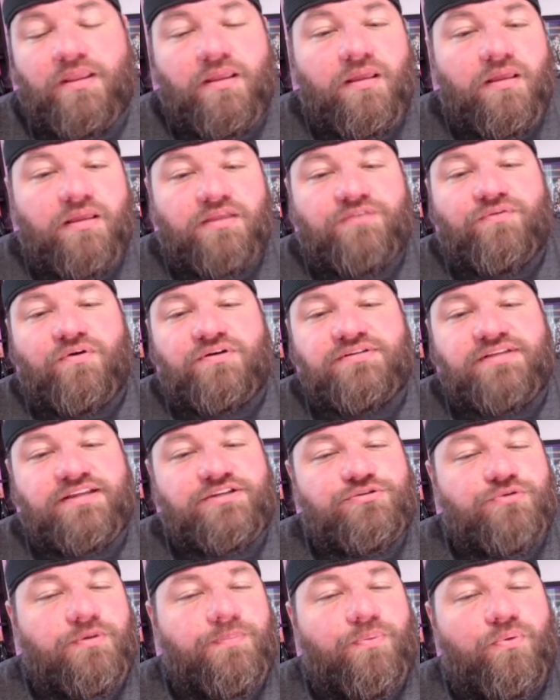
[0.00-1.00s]
As far as the
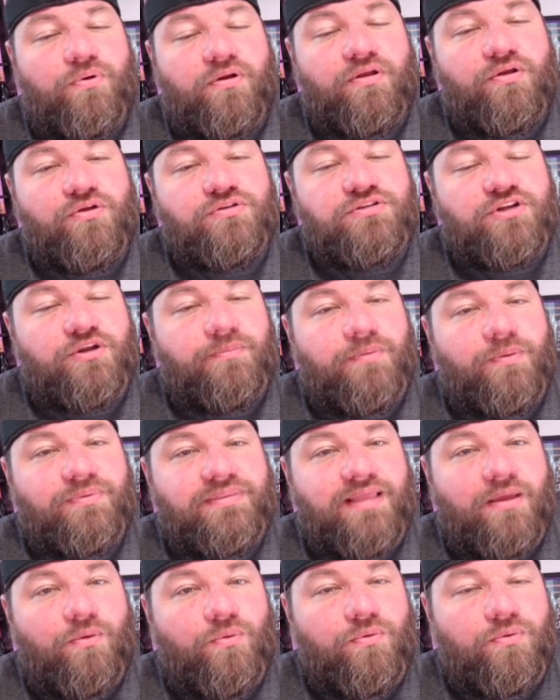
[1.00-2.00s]
injury report goes, they're going to be
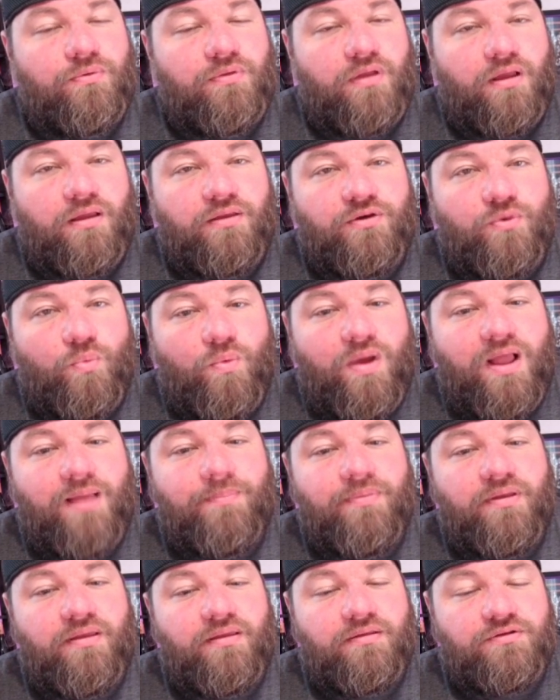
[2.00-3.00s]
without uh,
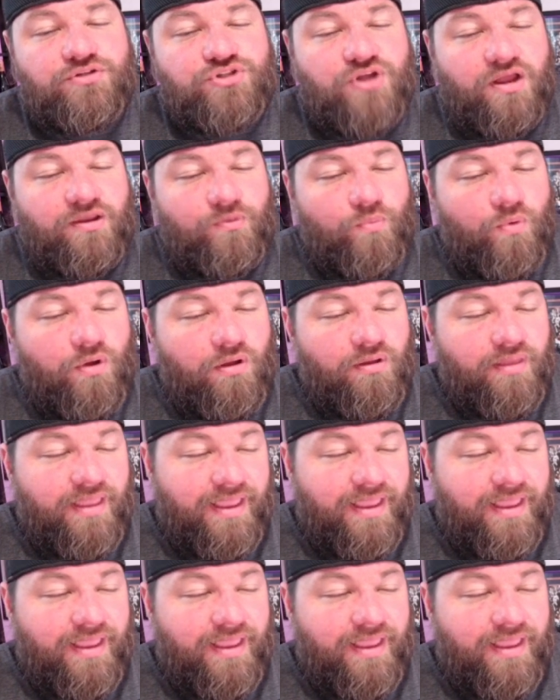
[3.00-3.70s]
Nawaba, John Wall,